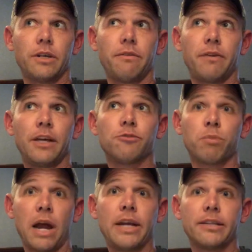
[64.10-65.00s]
of his
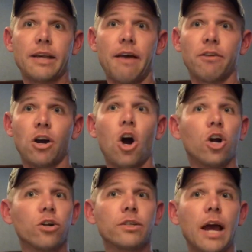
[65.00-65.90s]
brain is having a
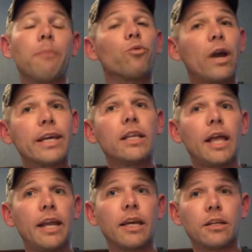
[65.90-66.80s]
harder time
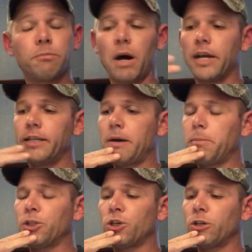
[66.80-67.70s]
regulating his body
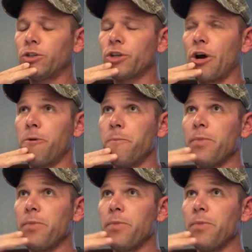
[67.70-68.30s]
temperature. So